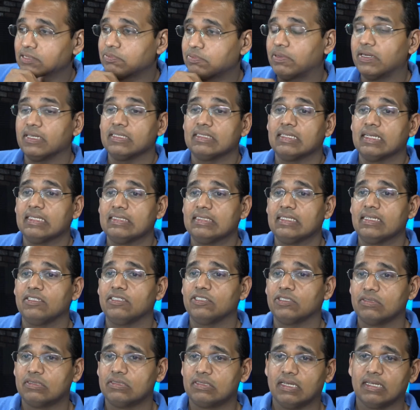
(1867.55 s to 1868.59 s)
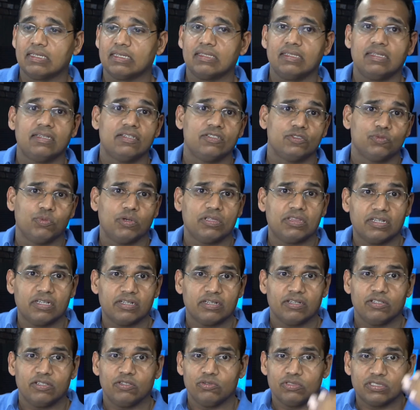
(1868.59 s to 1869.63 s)
Prioritization technique is what they're
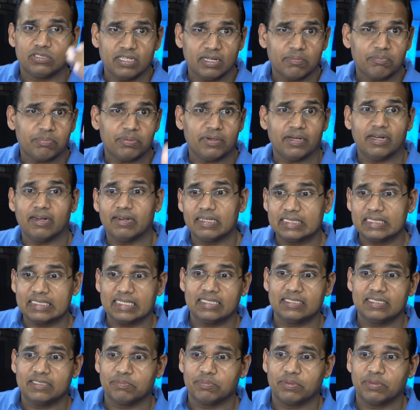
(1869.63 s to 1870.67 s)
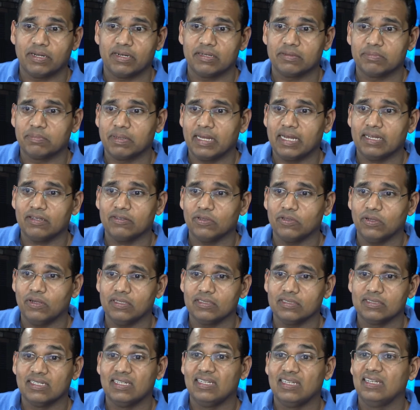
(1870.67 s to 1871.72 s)
going to use to help prioritize the product backlog.